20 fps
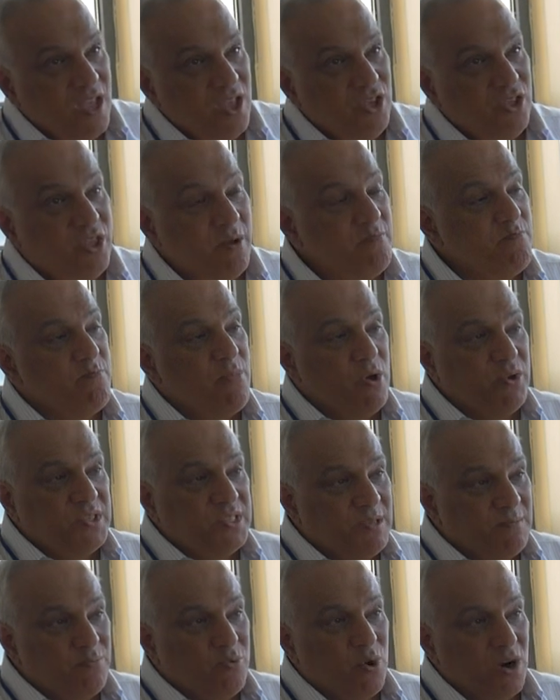The
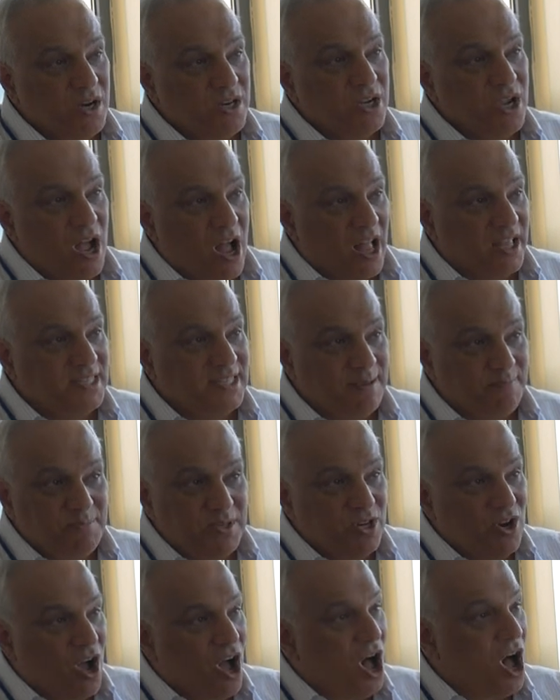most important
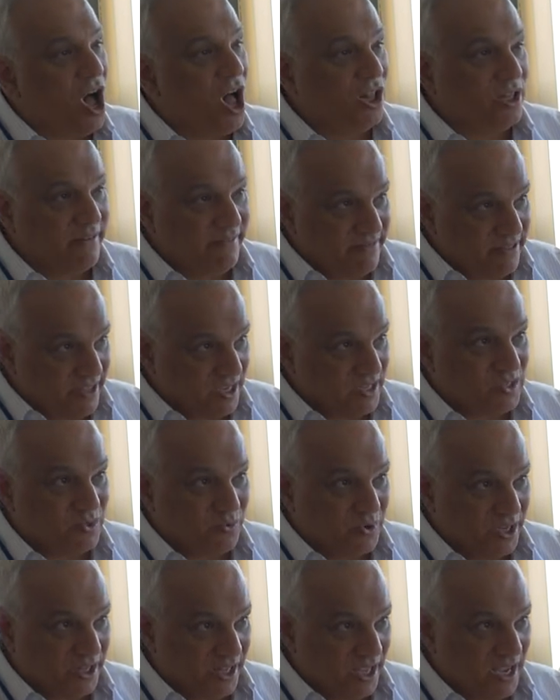concept in all of this
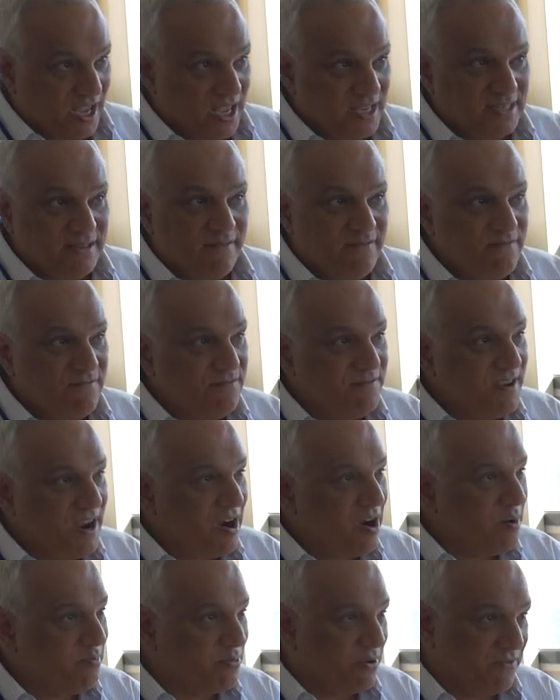really is a
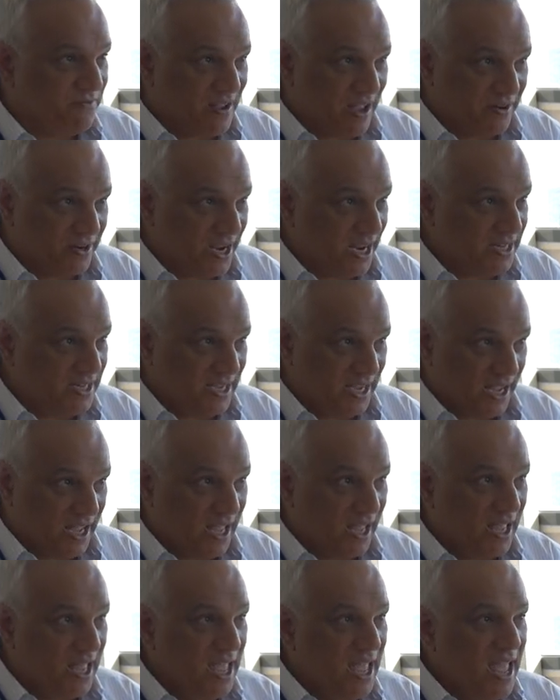very profound
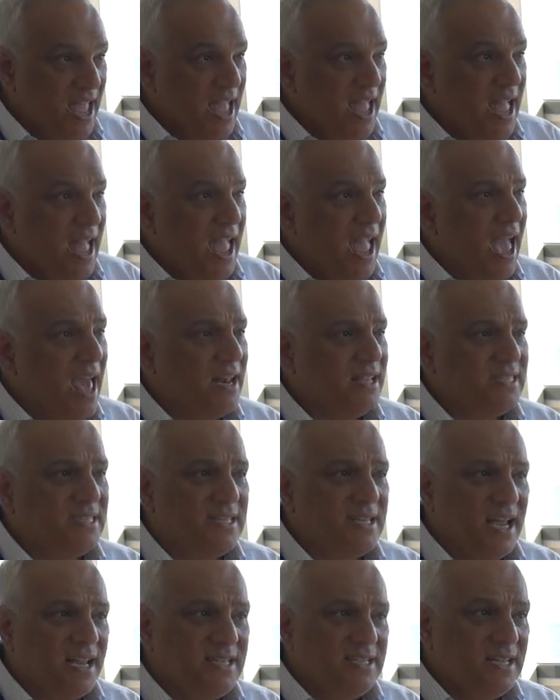idea. And it's
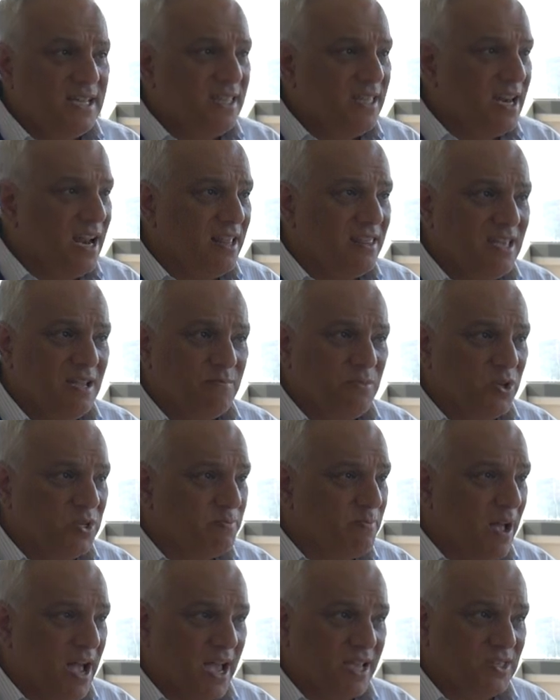an idea that I think
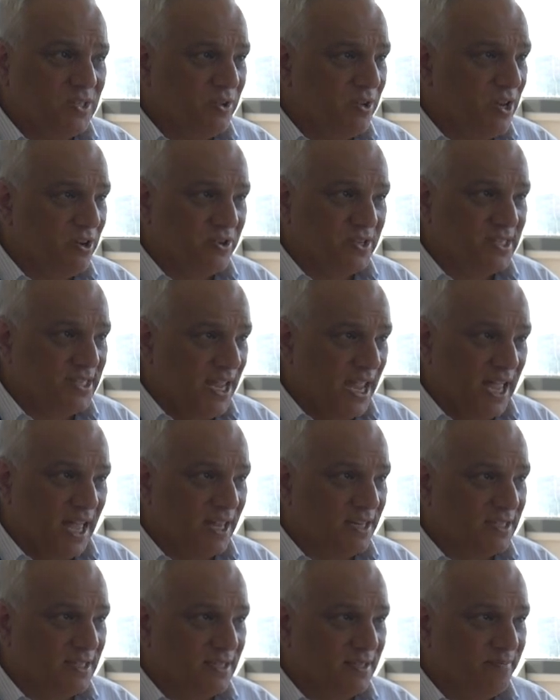most Baha'is don't
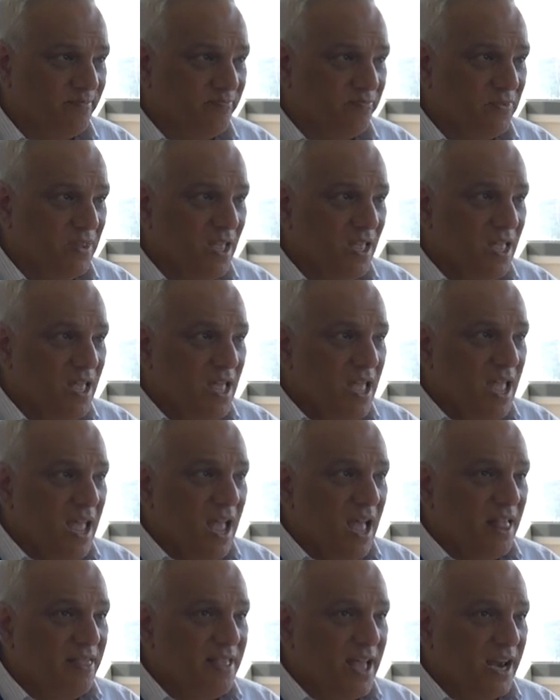understand.
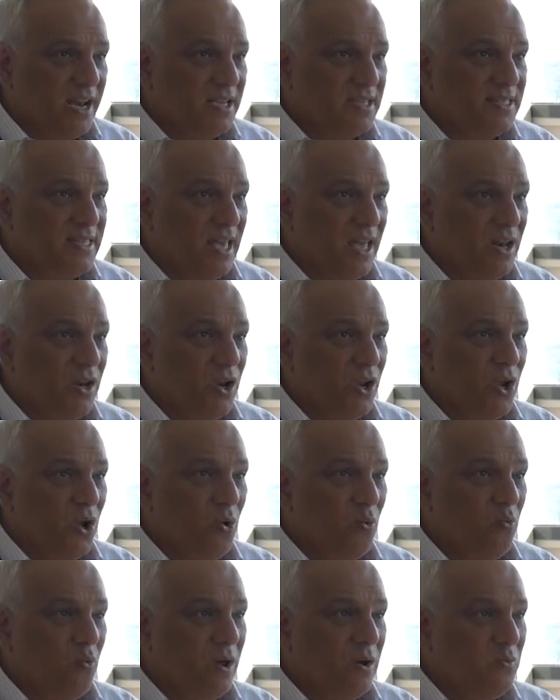And that is that
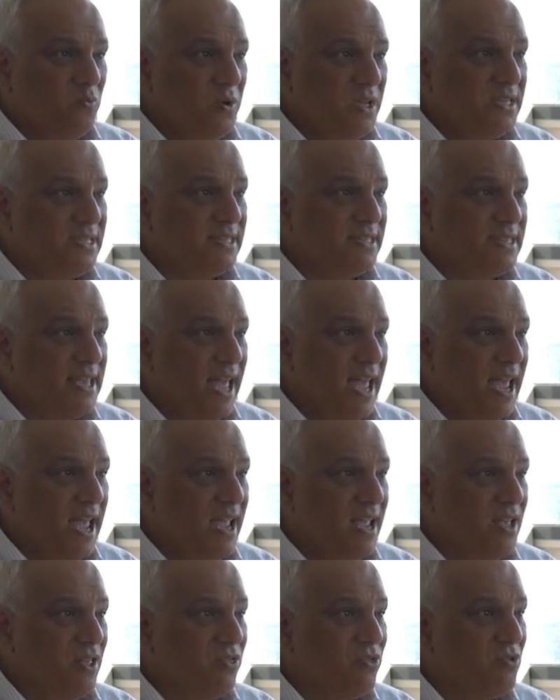when we
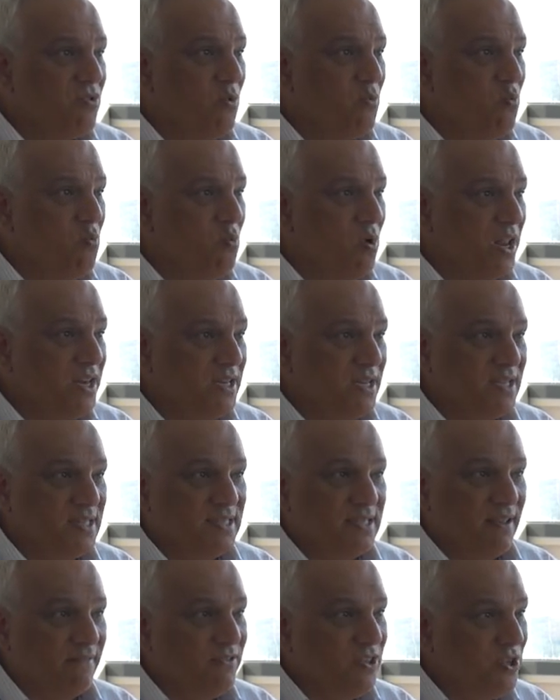say the
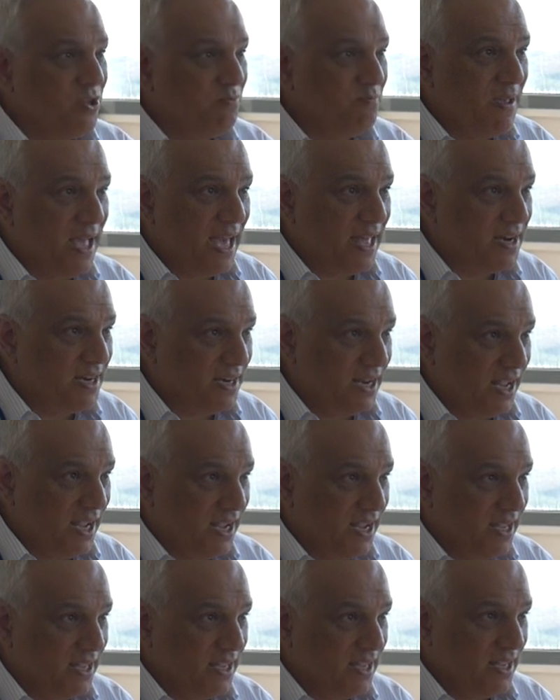oneness of
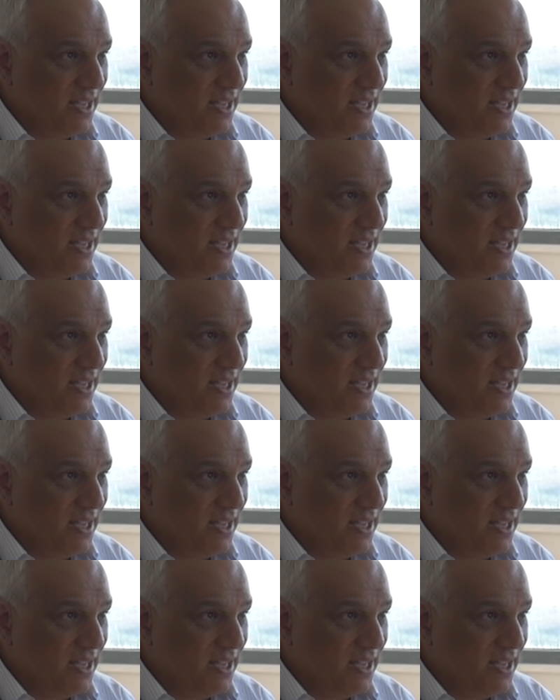humanity,